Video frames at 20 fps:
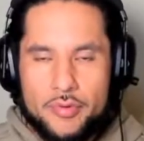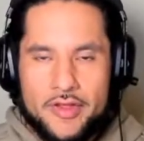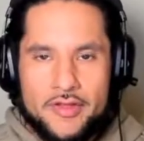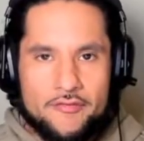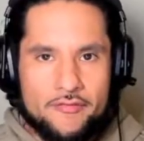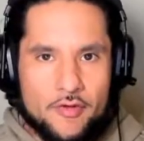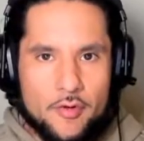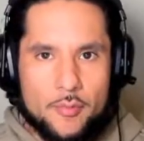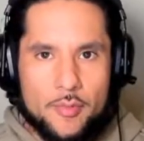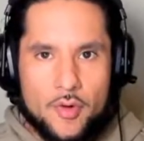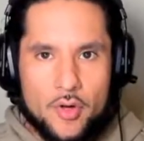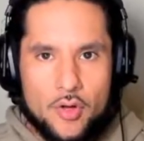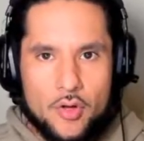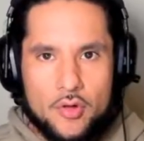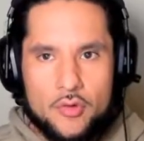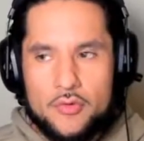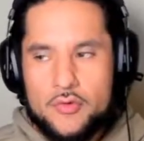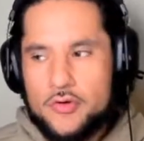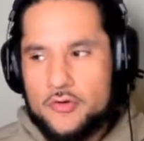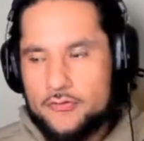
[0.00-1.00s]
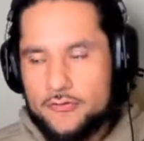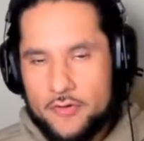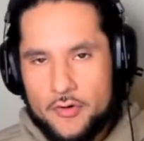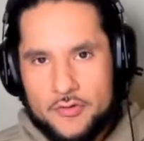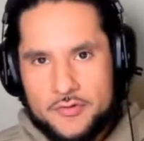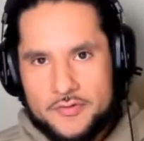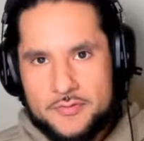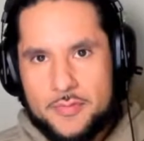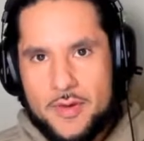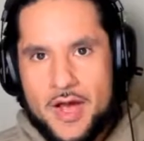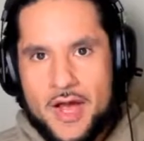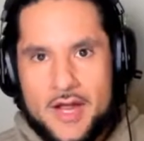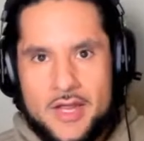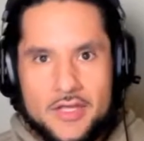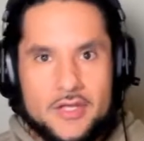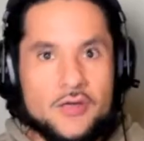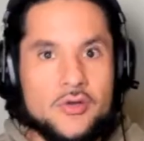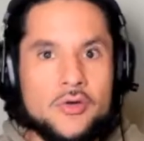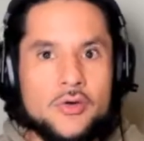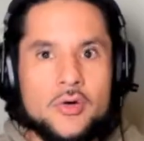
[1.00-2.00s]
play football your phone's by
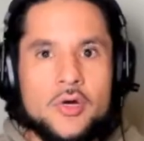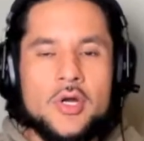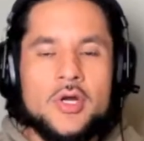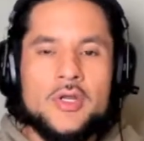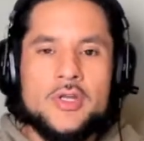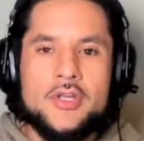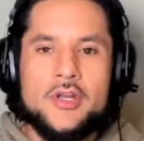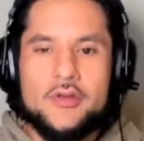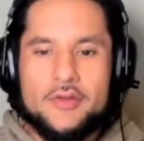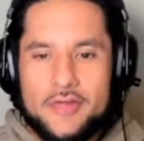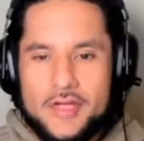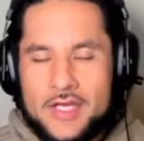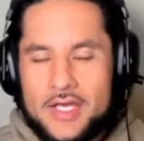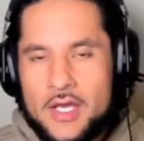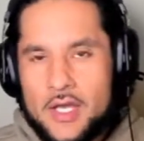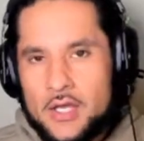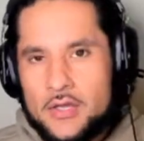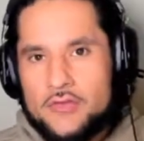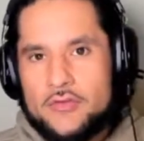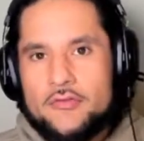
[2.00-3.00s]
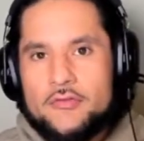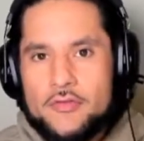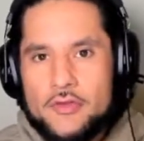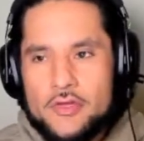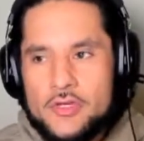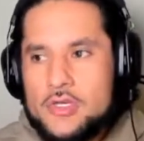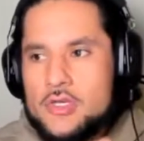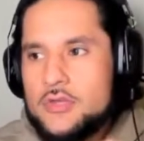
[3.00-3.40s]
you you know like the,